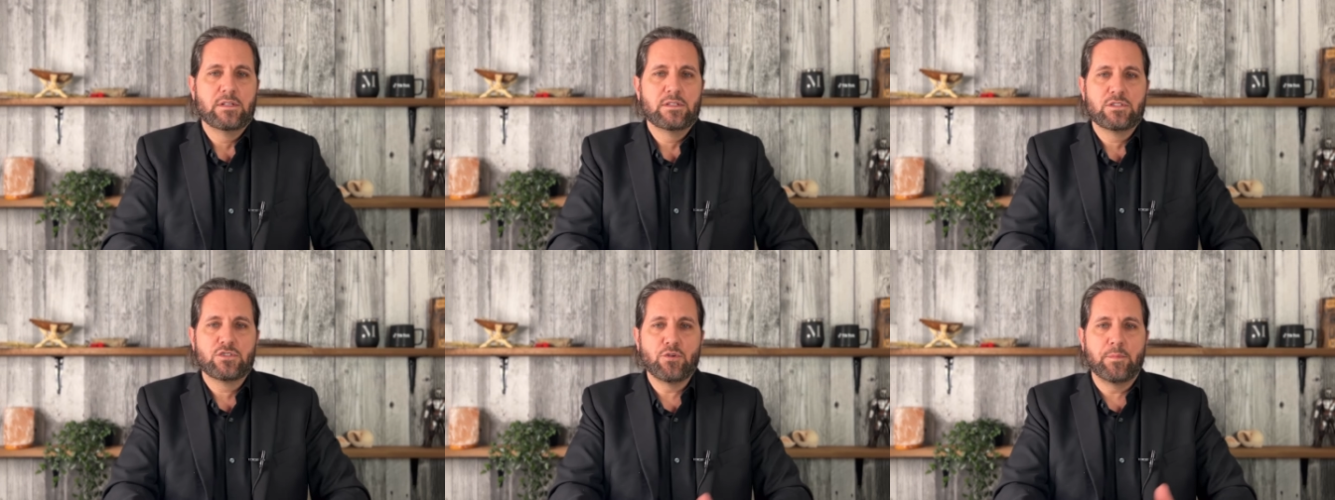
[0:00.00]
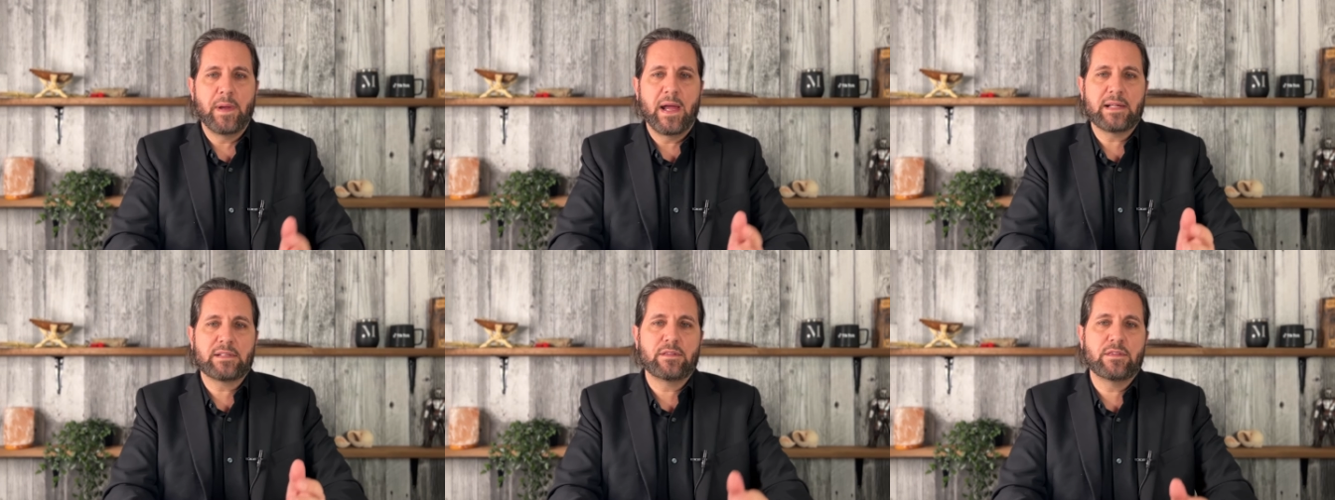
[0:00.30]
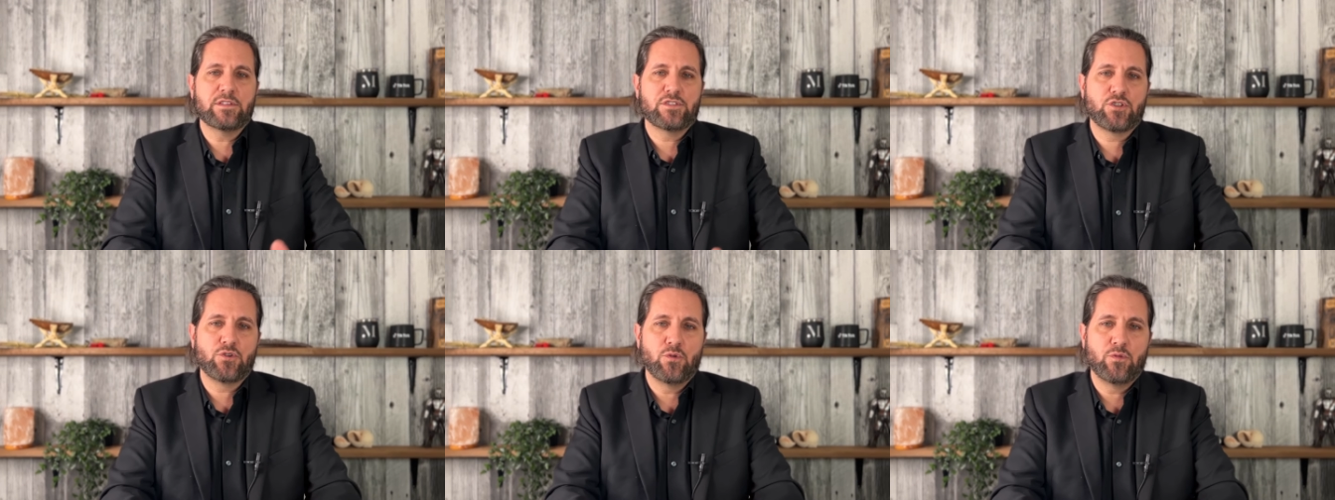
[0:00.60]
So back to
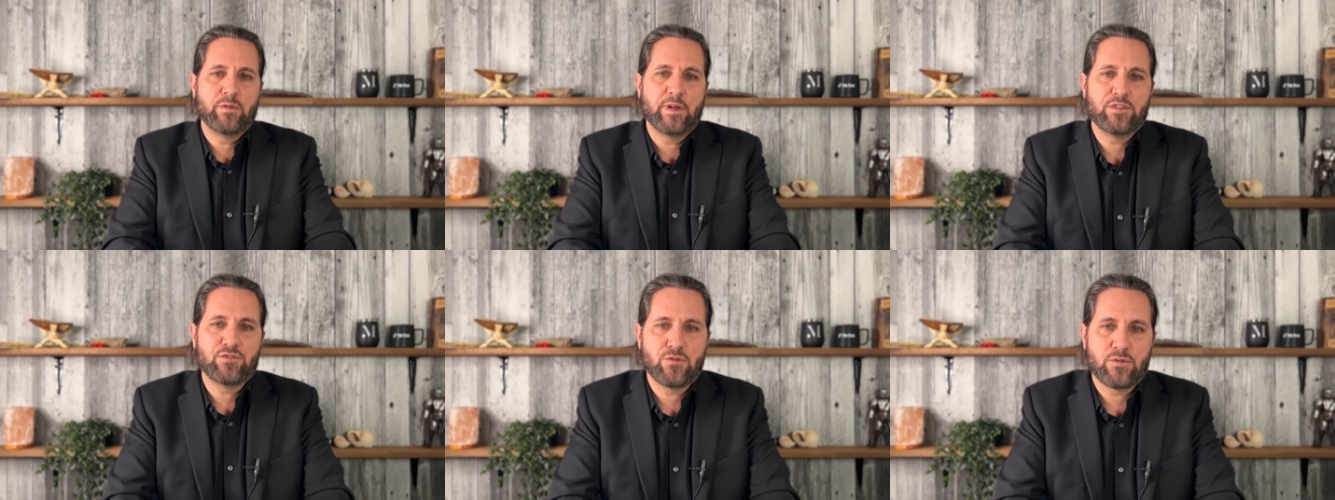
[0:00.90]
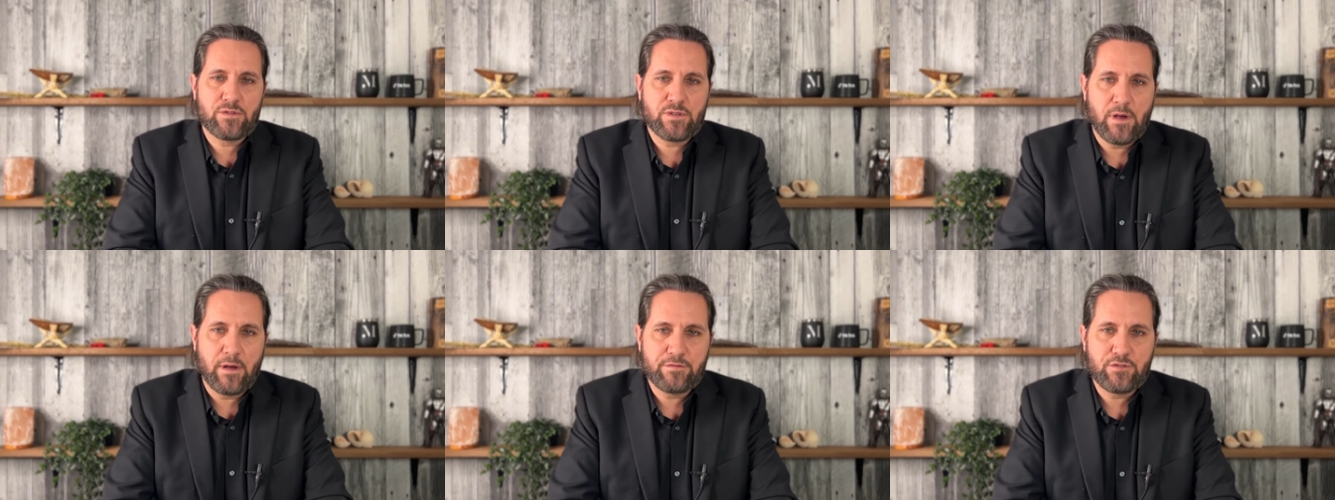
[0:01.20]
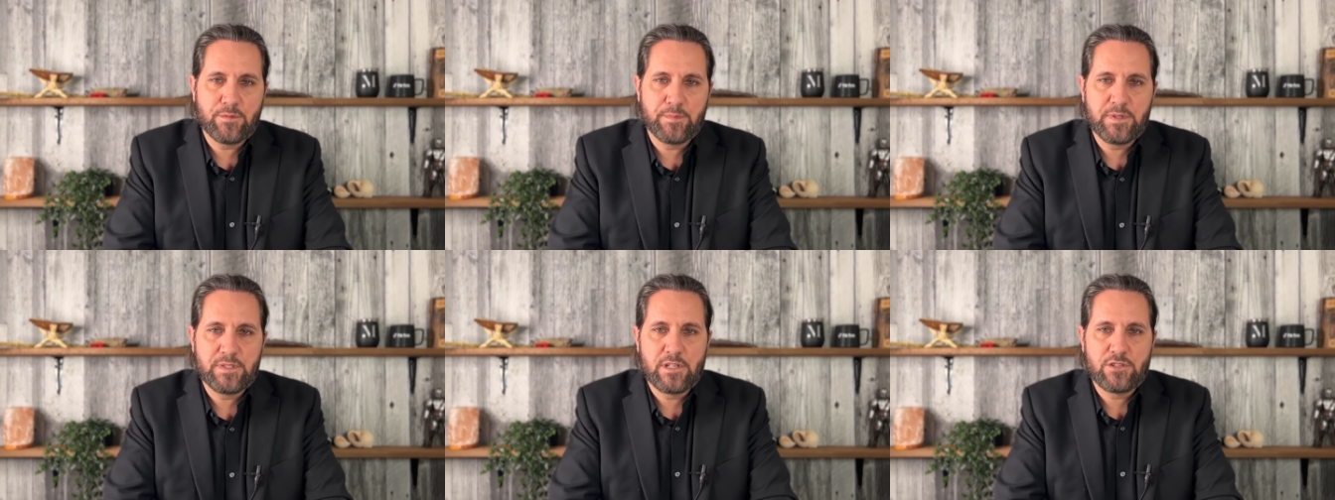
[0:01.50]
the school resource
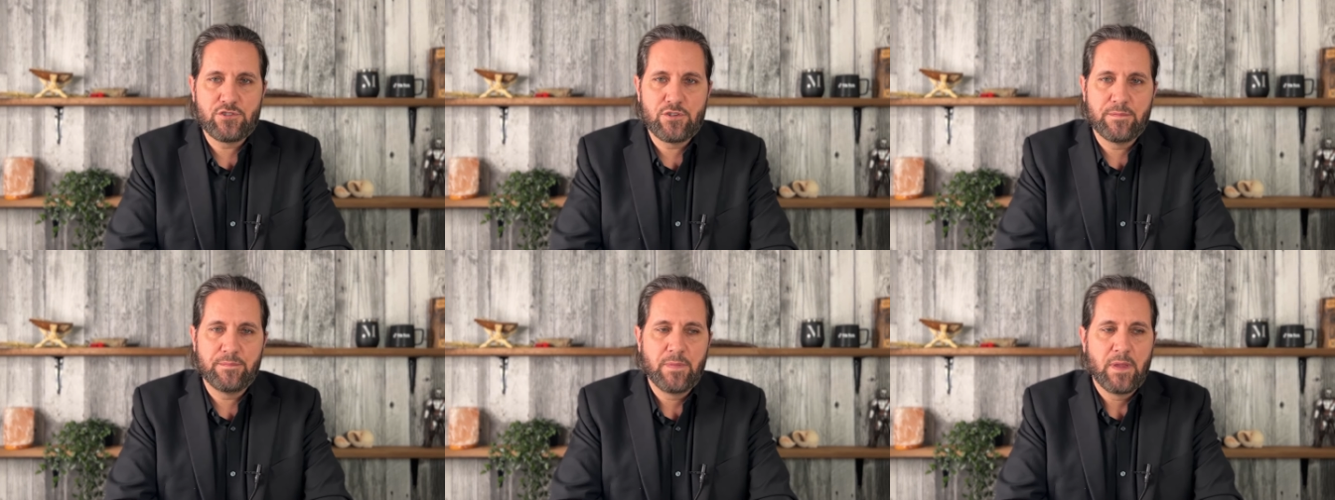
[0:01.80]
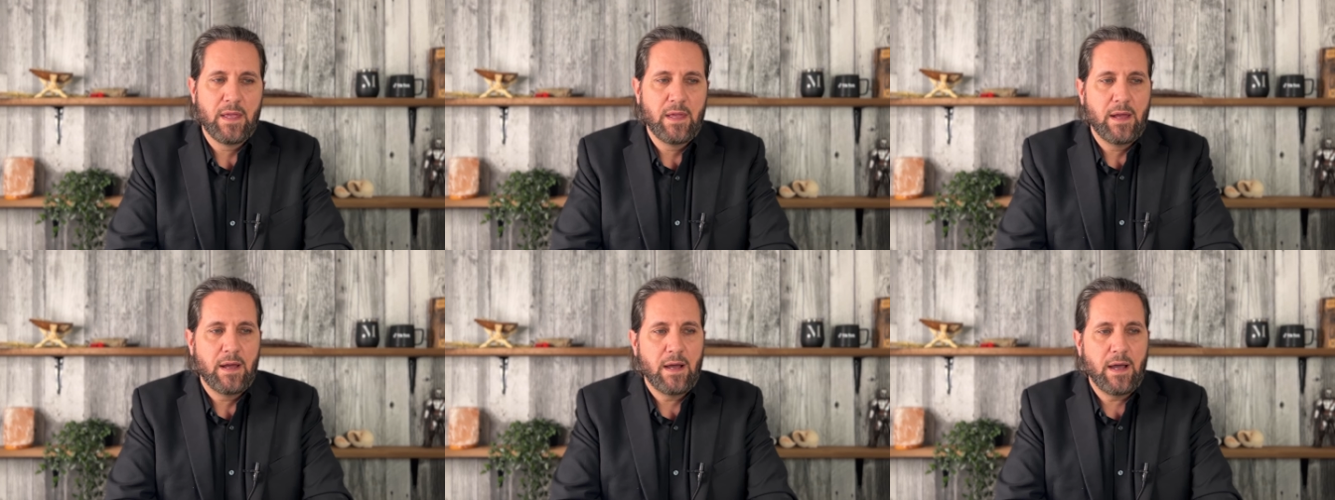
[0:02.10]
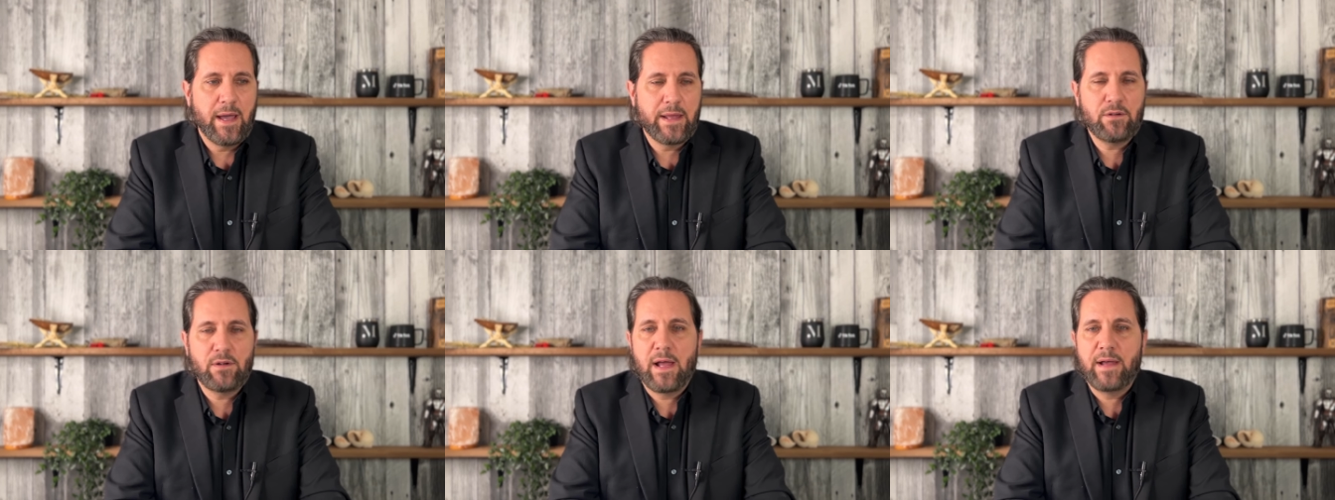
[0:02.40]
officer position.
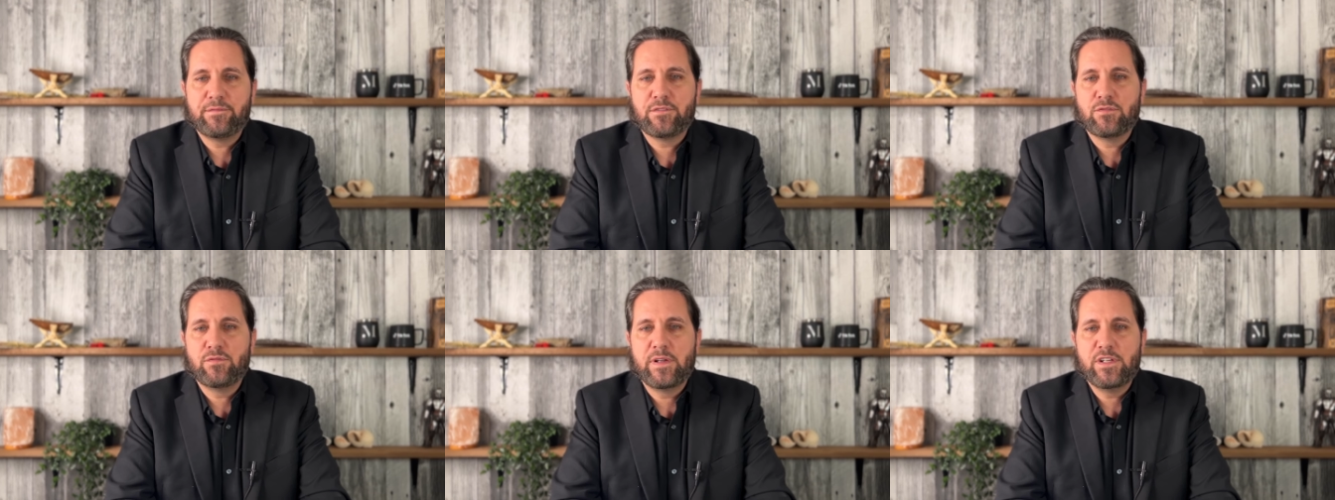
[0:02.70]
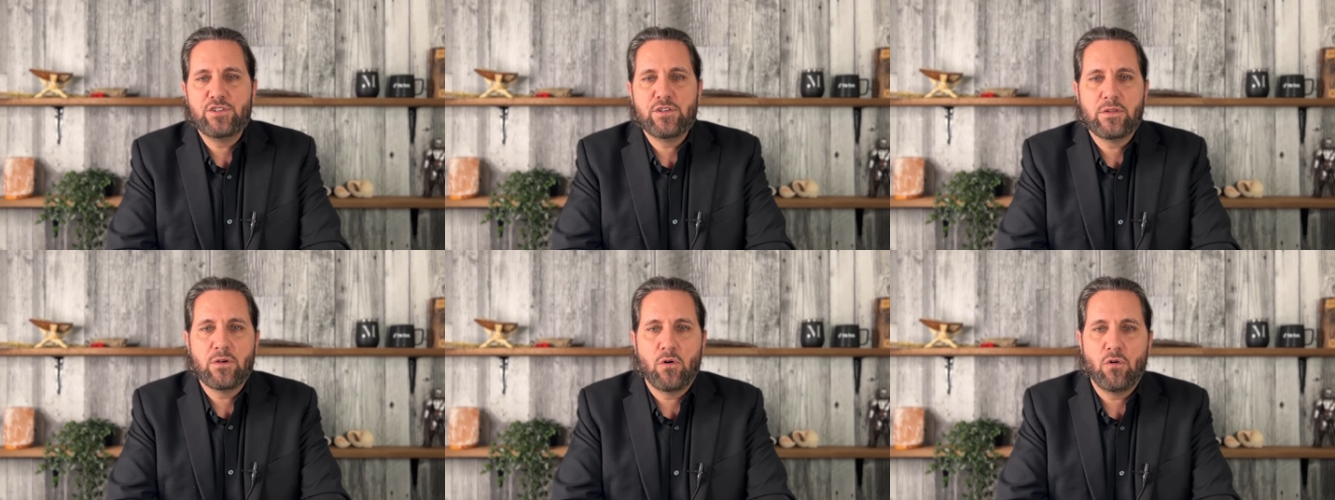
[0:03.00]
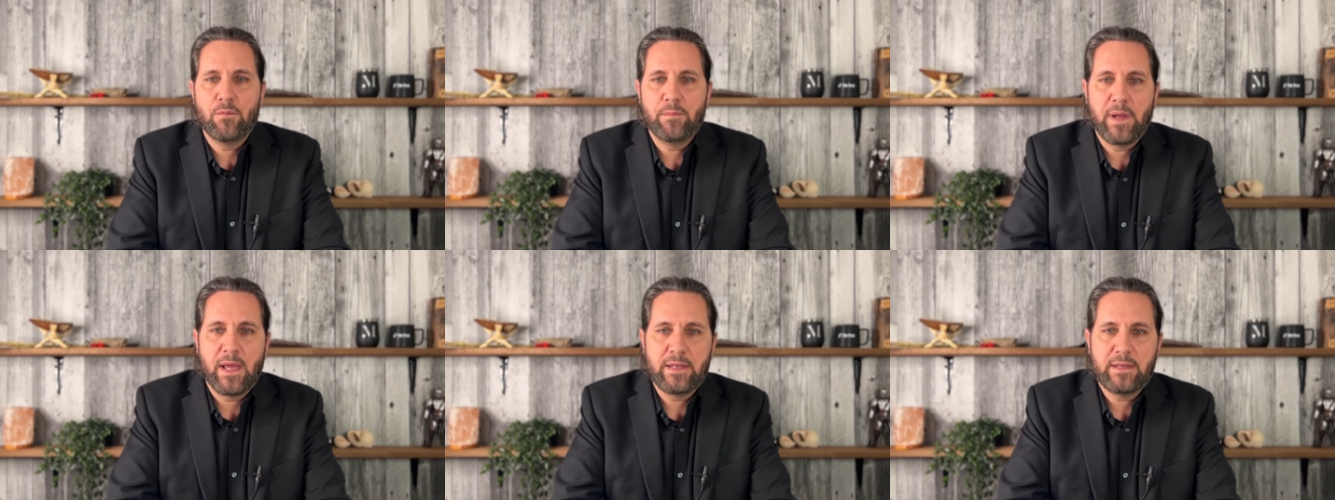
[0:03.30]
I don't have to read you the
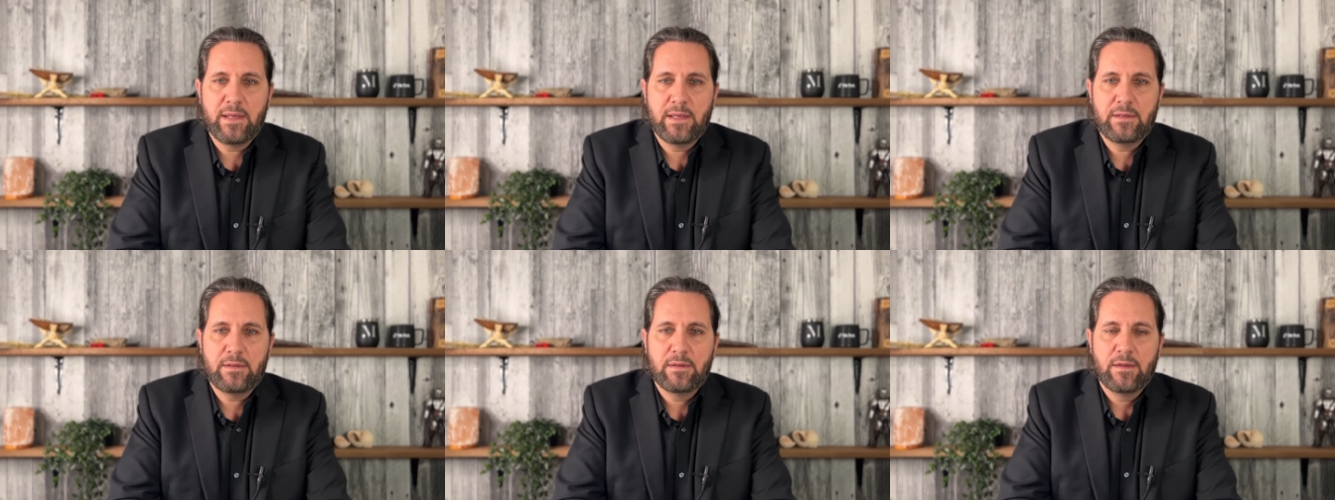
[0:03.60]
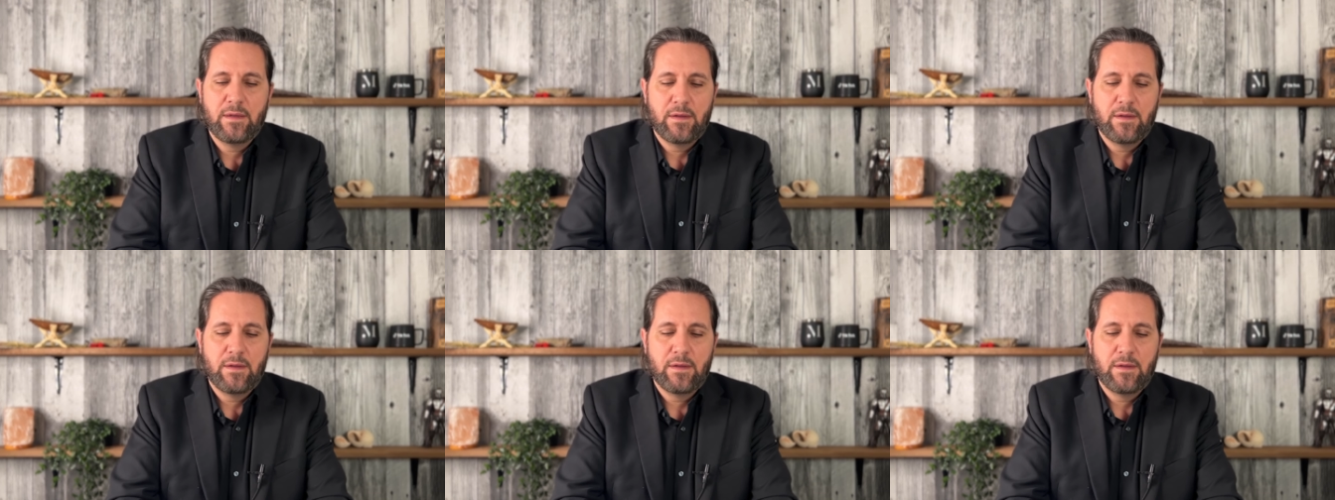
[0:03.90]
whole mandate.